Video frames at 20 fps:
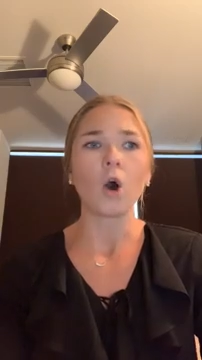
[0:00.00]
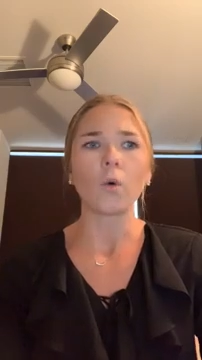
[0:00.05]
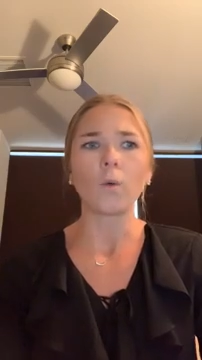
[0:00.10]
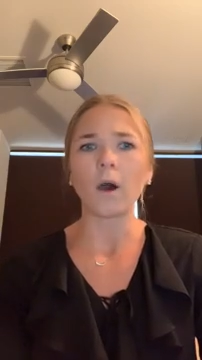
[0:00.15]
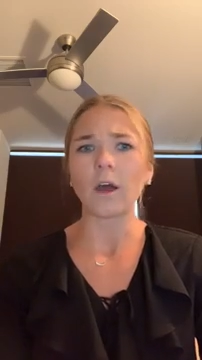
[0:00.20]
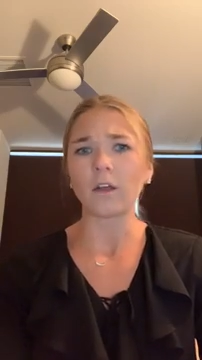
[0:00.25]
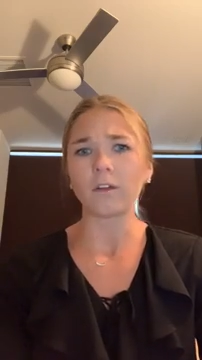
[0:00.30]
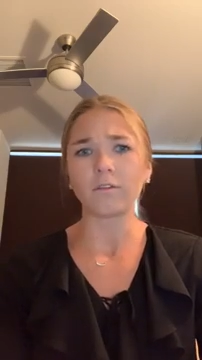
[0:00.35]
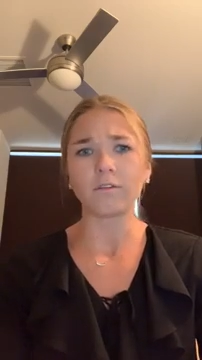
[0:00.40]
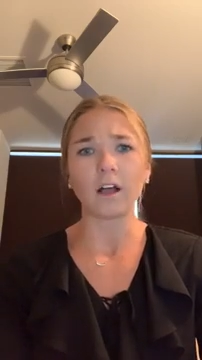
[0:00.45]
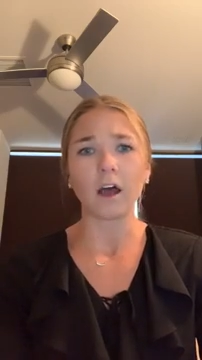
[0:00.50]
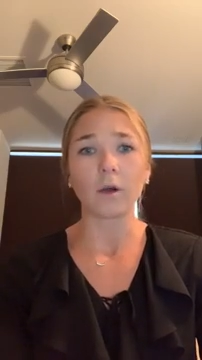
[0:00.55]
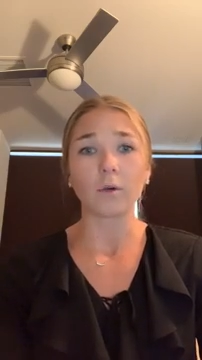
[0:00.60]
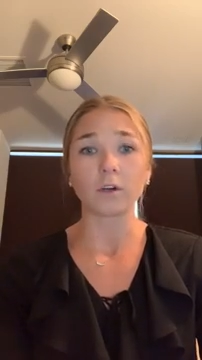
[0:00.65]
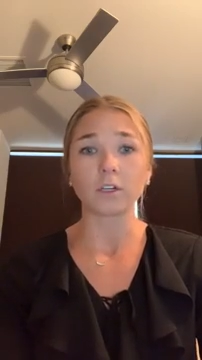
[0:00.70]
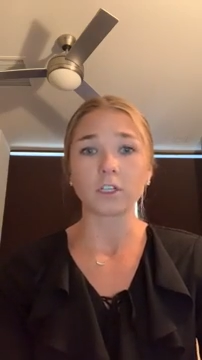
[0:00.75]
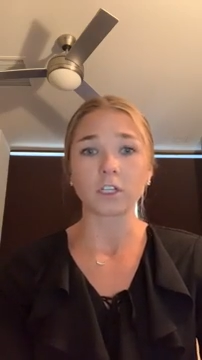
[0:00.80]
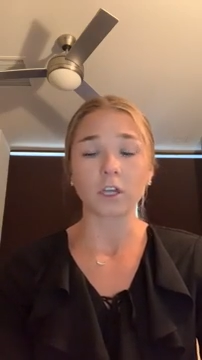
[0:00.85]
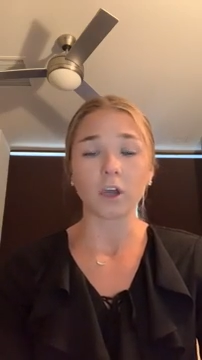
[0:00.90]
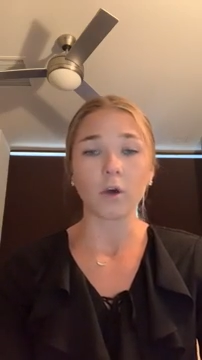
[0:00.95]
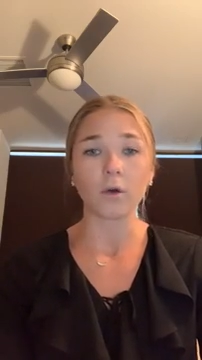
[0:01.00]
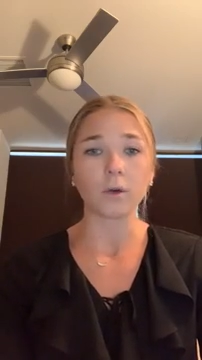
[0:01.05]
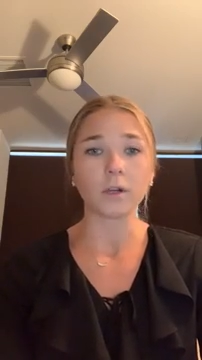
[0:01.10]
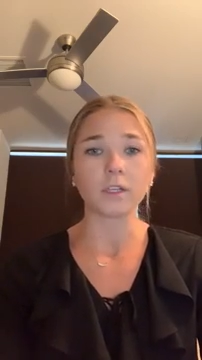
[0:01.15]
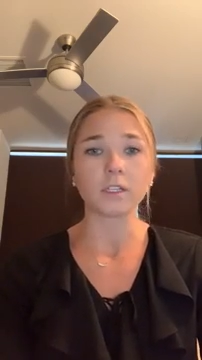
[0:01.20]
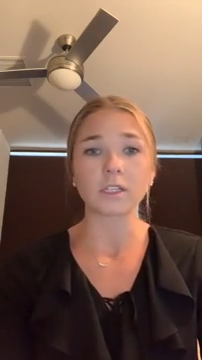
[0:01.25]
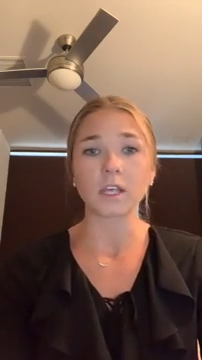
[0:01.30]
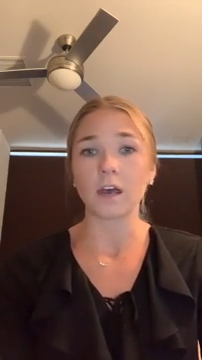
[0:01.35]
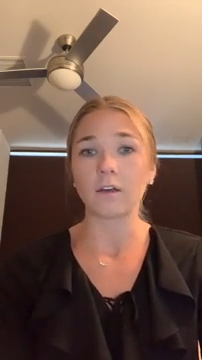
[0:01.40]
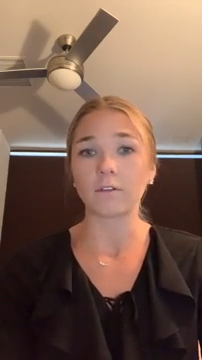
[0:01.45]
Wildflower,
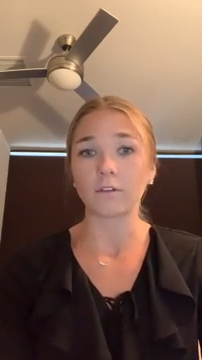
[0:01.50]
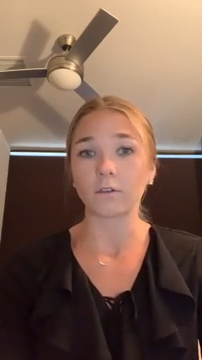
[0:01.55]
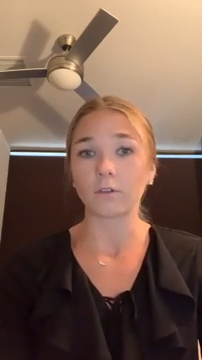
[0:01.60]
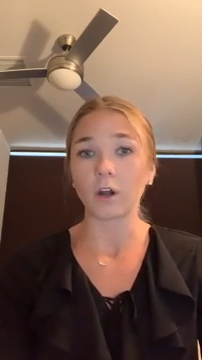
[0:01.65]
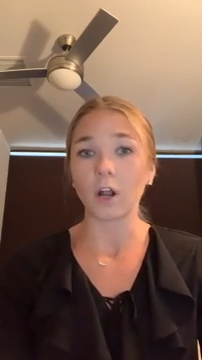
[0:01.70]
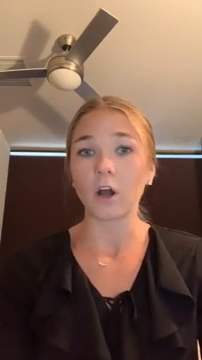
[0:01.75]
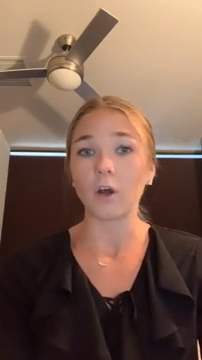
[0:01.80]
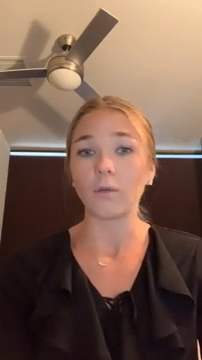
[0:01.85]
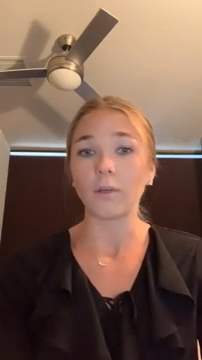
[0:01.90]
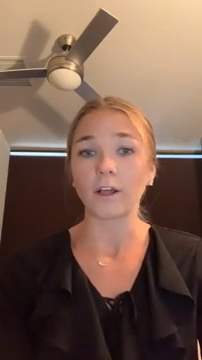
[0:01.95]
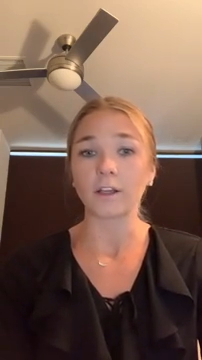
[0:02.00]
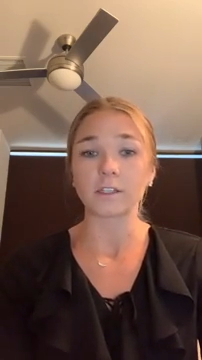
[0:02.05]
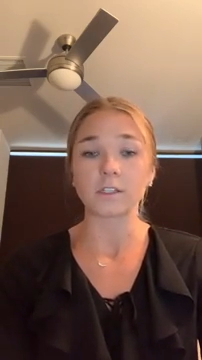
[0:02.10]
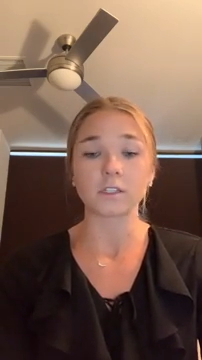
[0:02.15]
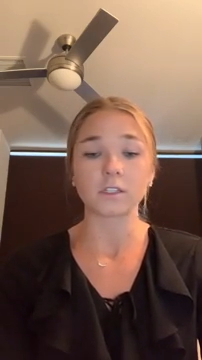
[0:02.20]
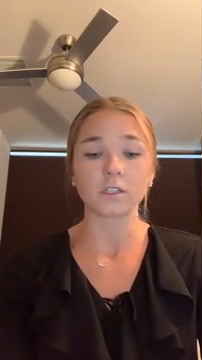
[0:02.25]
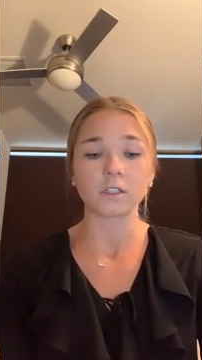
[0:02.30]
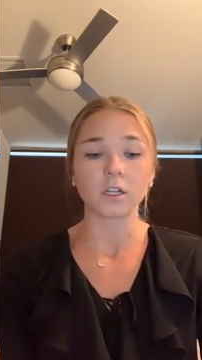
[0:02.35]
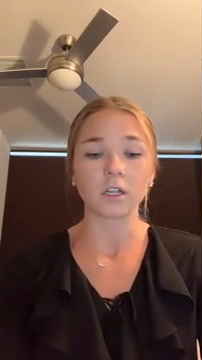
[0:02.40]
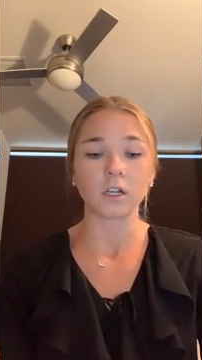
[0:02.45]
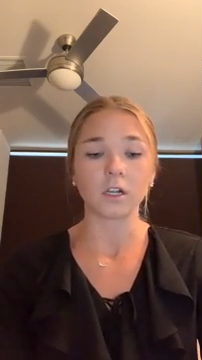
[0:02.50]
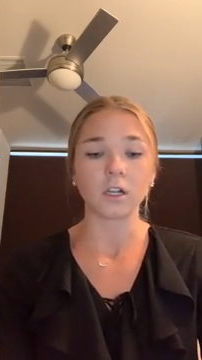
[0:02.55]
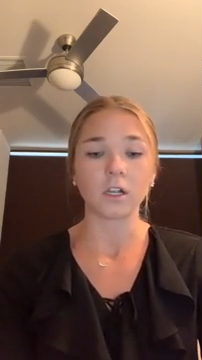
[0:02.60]
Dakota's, Evero. That's